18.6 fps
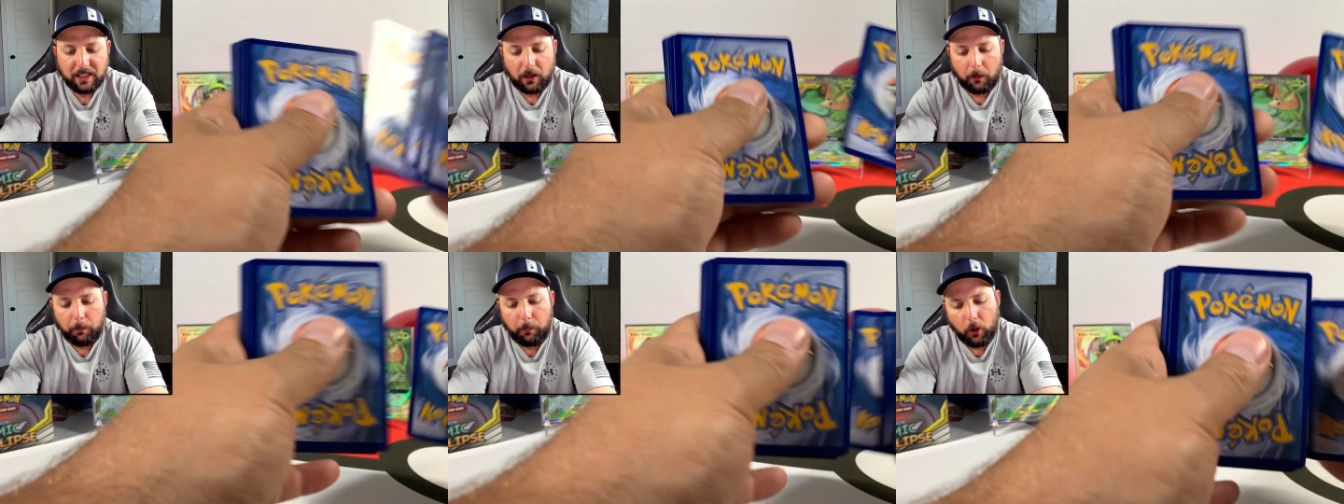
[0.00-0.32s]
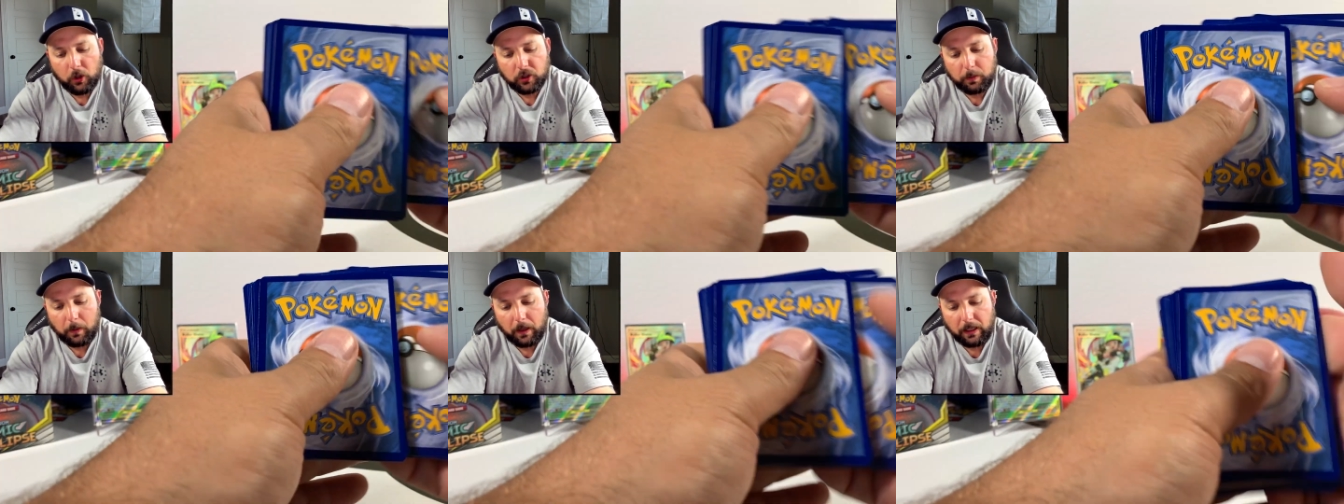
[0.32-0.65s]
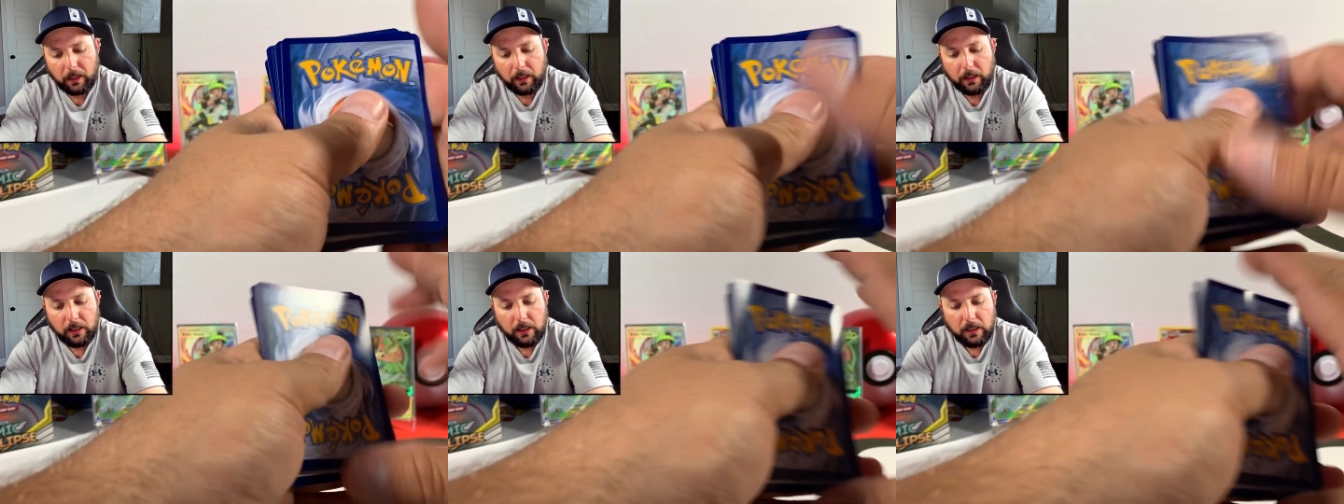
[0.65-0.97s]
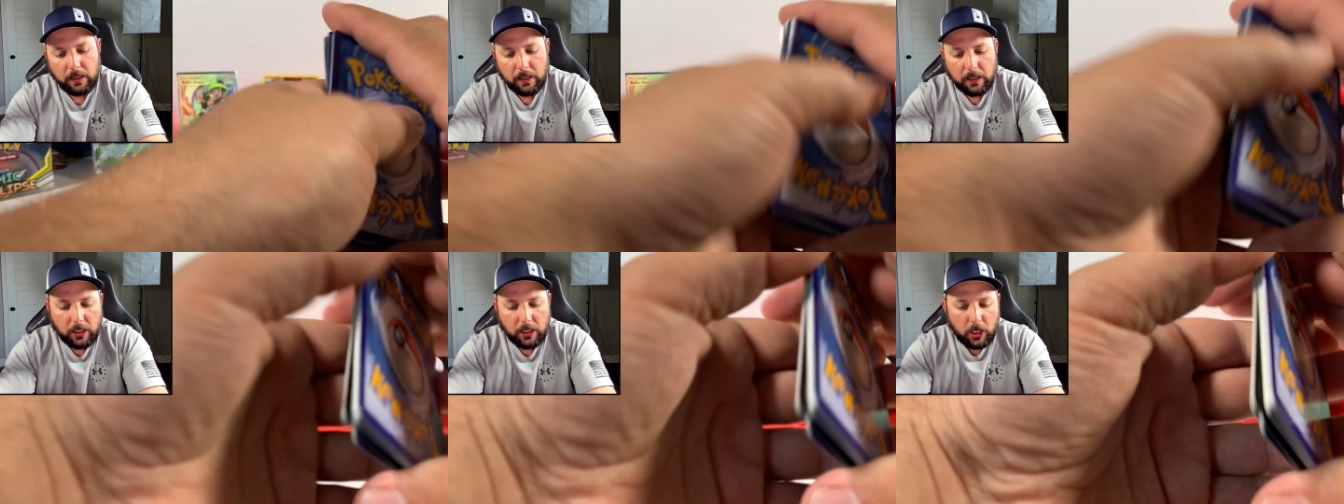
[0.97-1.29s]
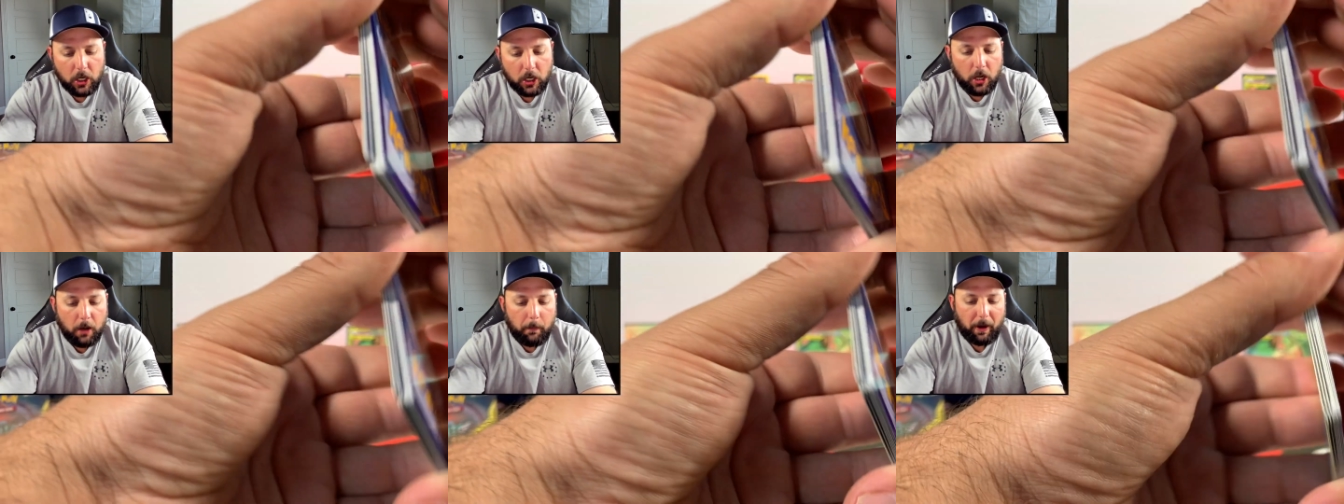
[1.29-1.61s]
I'll post my
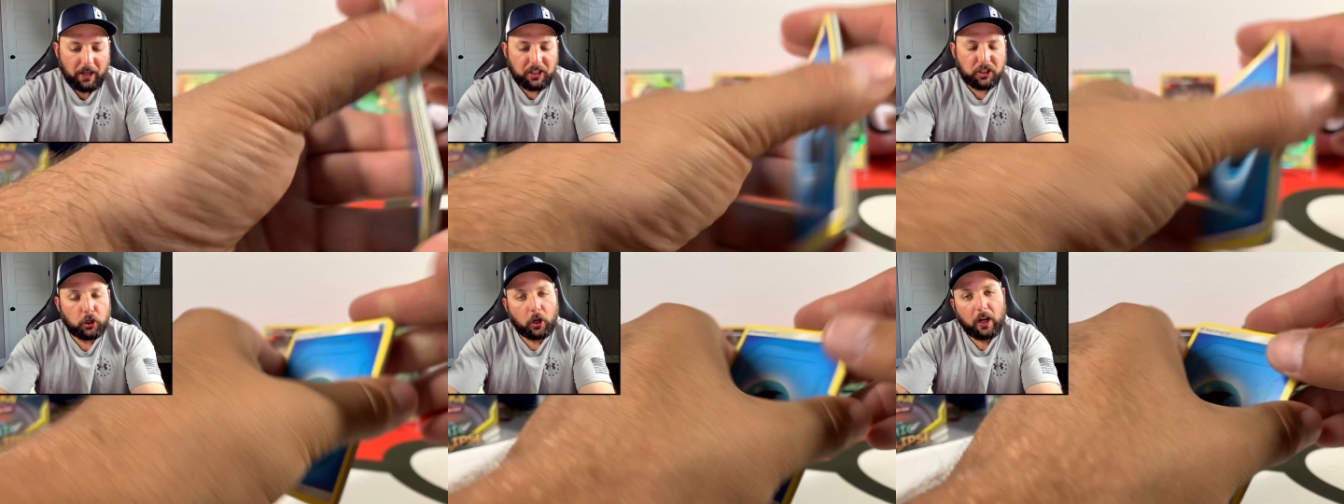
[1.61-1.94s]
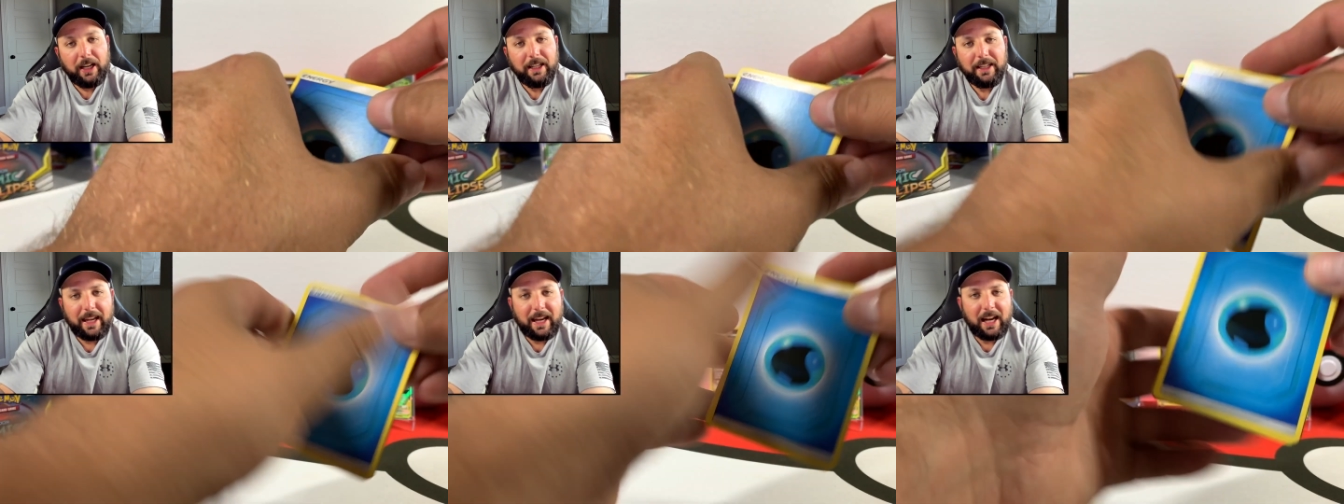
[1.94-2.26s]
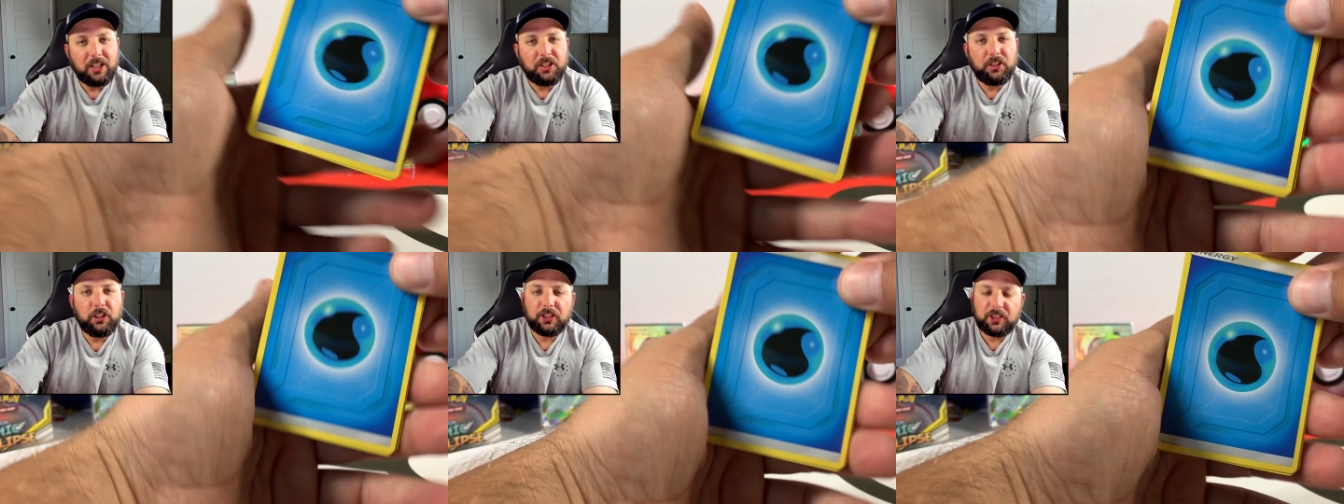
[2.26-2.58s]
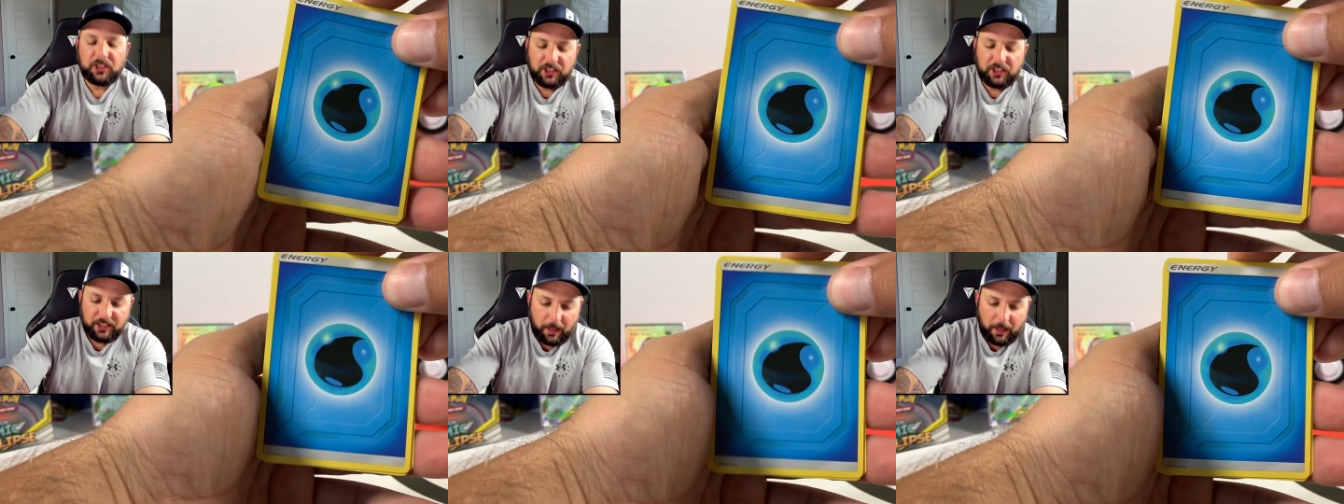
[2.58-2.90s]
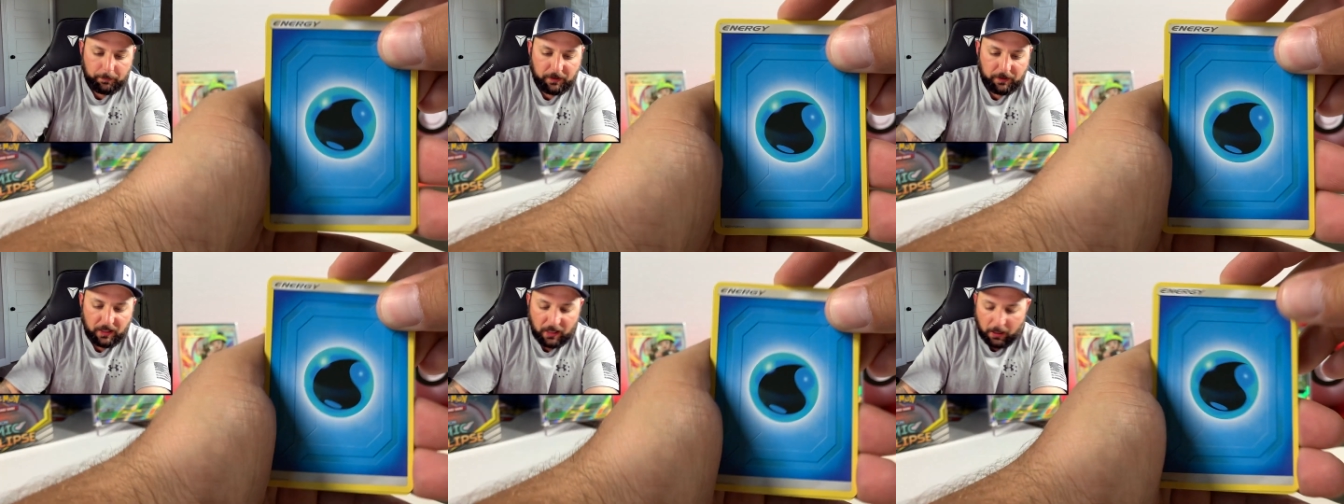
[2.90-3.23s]
trade that I just
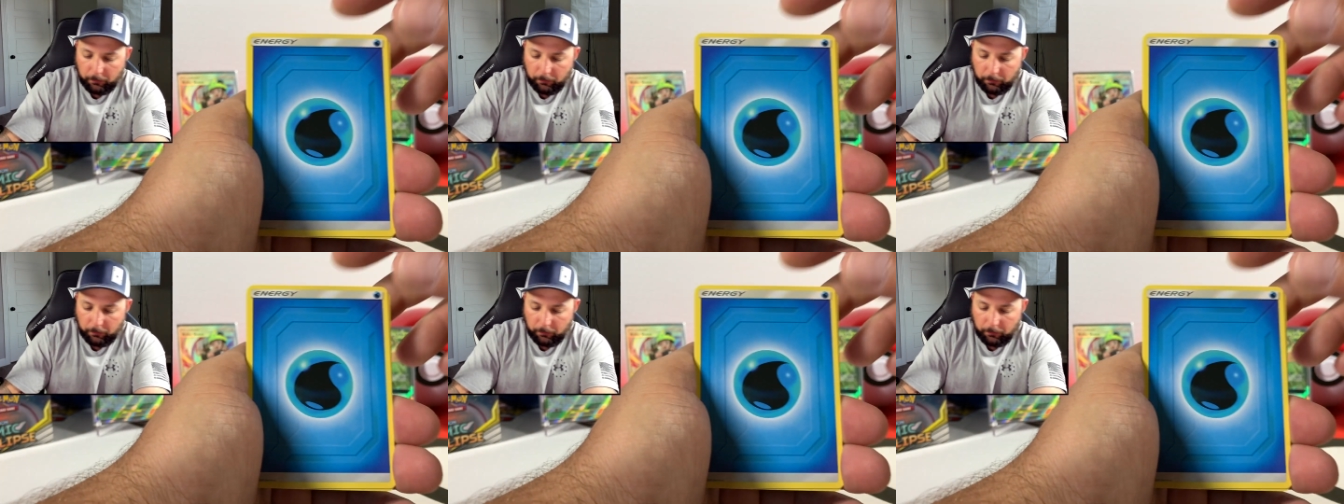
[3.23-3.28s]
accepted.